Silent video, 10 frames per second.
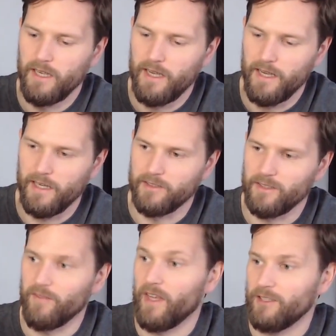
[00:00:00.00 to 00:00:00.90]

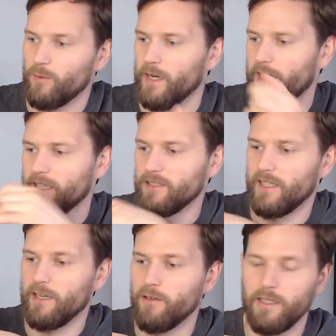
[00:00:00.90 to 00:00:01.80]
And that's why it has the
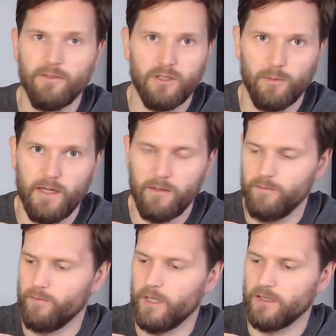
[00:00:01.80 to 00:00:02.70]
yellow leaves as well,
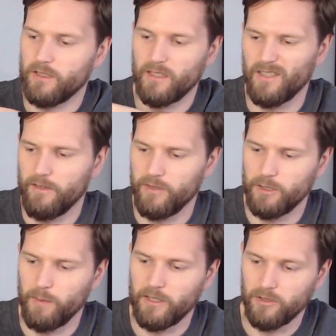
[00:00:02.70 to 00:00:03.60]
because it doesn't have any
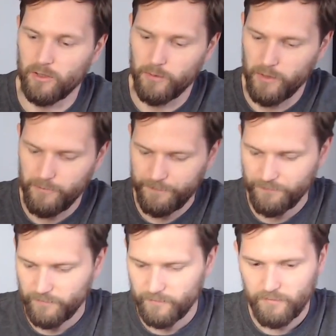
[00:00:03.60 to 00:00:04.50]
space to grow.
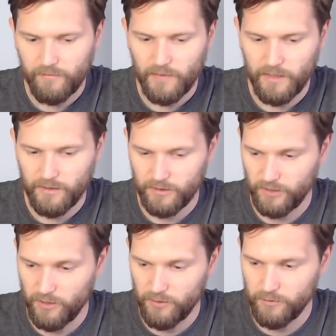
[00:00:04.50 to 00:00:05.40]

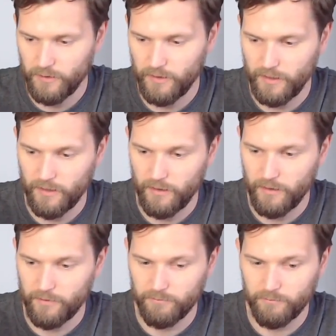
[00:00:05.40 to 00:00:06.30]
So,
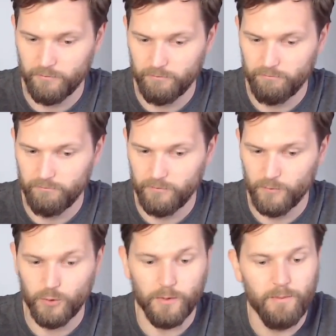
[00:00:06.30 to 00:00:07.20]
to
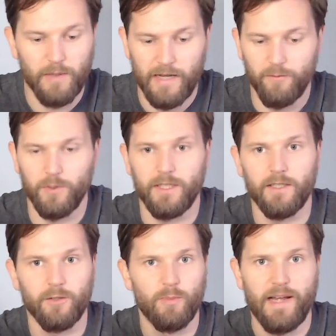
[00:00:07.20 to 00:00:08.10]
repot, we need
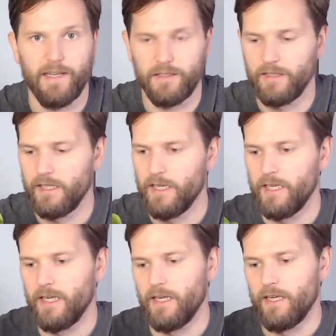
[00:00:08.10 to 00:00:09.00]
a new pot.
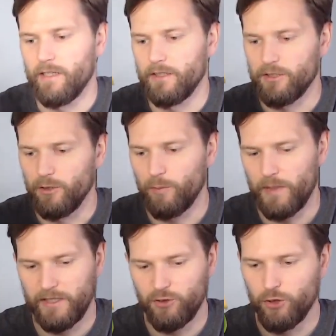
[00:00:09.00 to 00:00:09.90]
This new
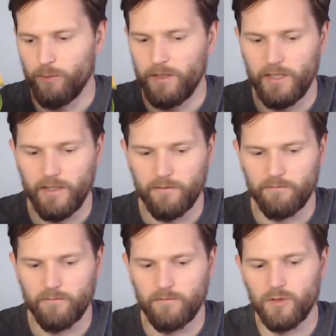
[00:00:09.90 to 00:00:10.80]
pot should be
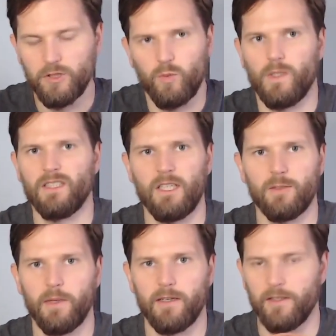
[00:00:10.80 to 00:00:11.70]
just one
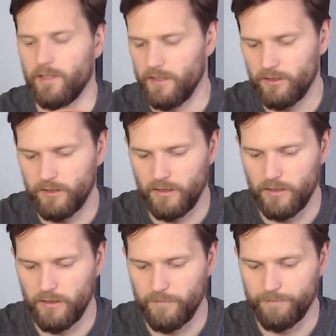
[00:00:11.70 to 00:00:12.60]
size bigger than this.
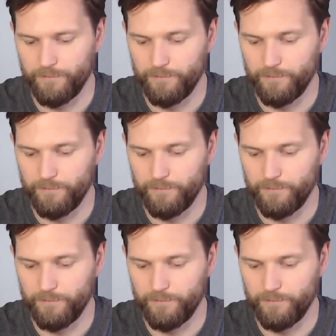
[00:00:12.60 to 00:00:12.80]
In